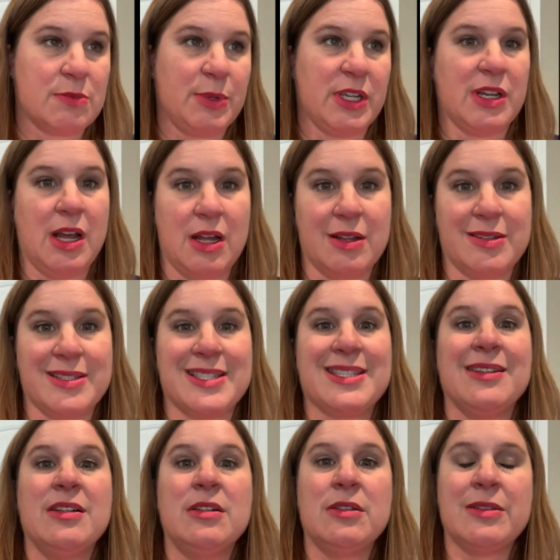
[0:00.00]
because
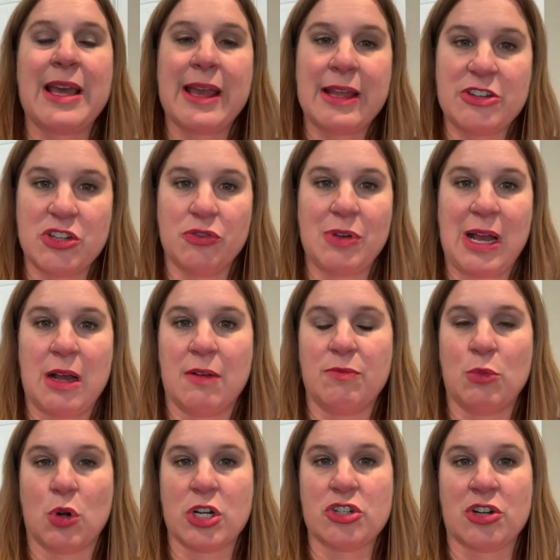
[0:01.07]
they do have
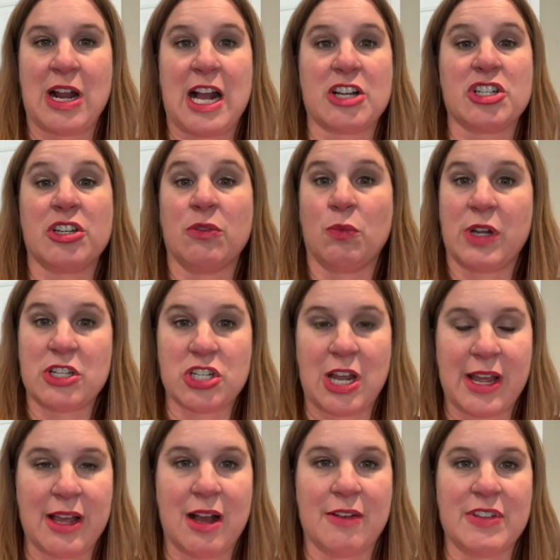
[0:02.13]
more traction, which
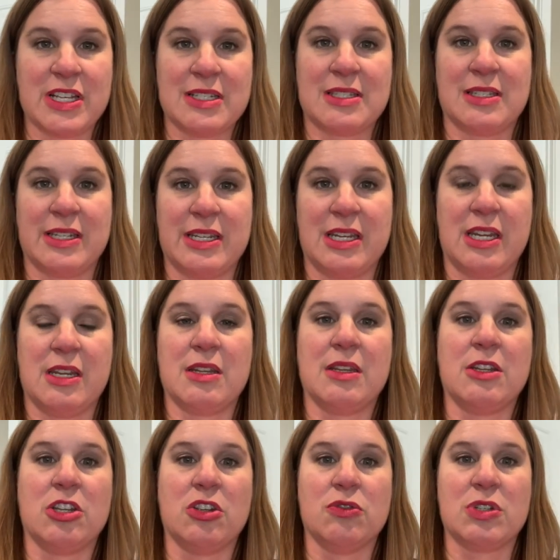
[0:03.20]
I obviously need
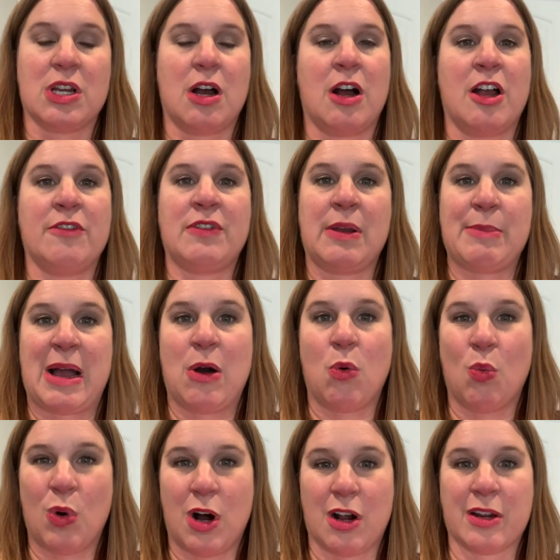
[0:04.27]
in Utah if I'm out
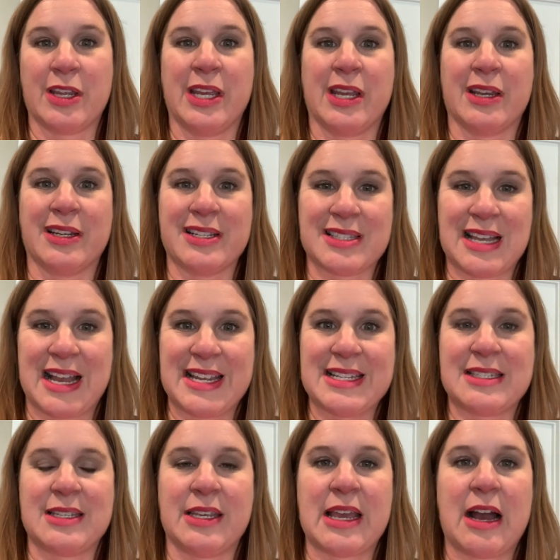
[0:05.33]
walking and it's
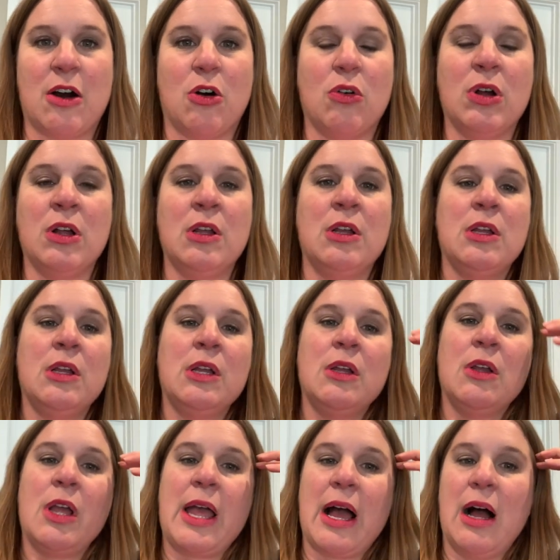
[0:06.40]
icy out.
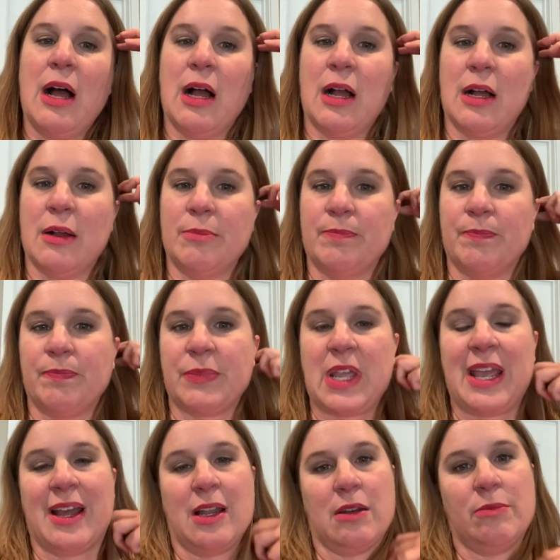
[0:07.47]

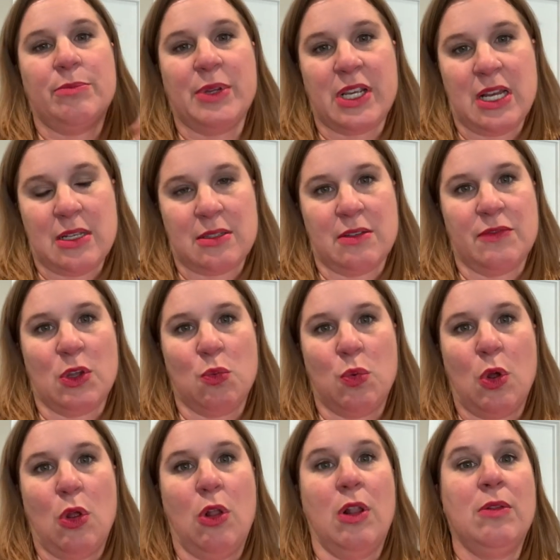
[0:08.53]
And because of the
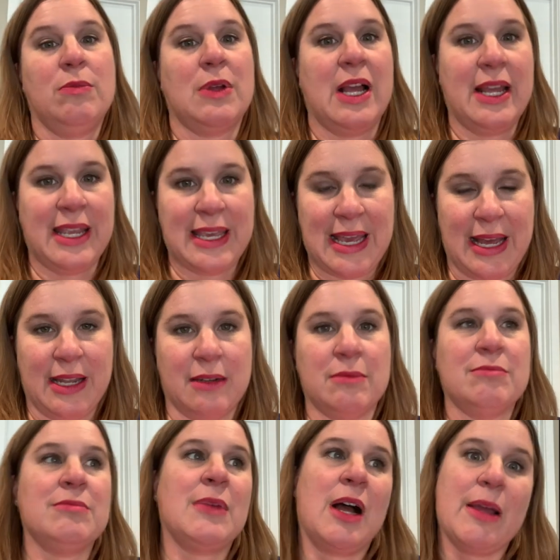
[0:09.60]
wool, again,
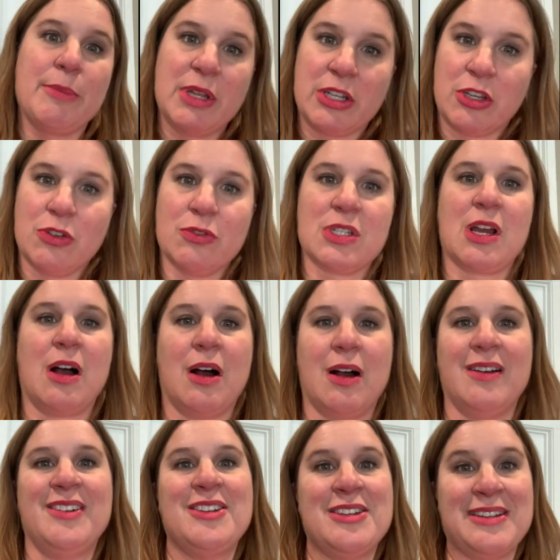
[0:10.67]
I'm in Utah.
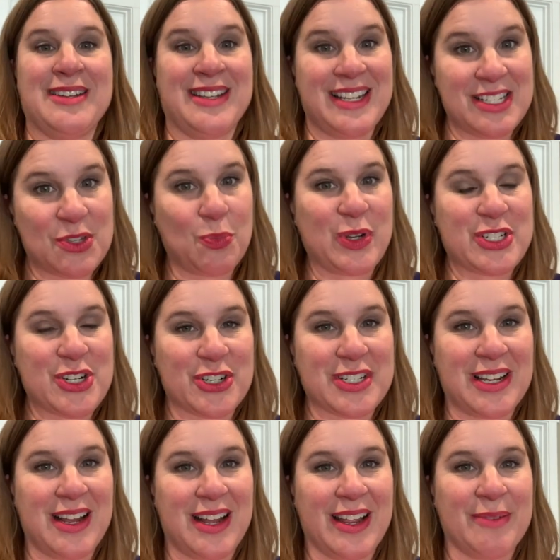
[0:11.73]
It's winter
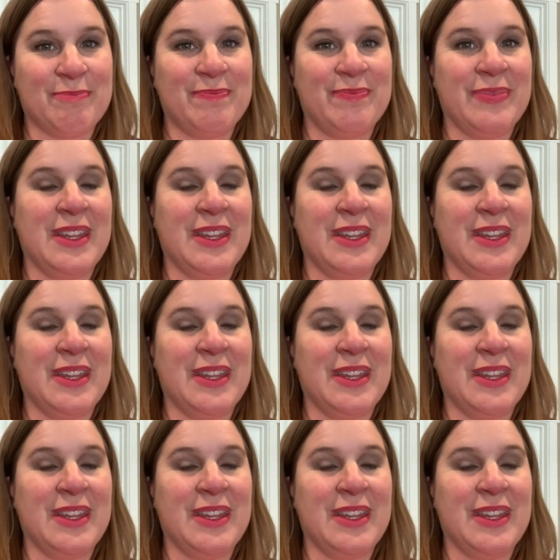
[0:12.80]
time.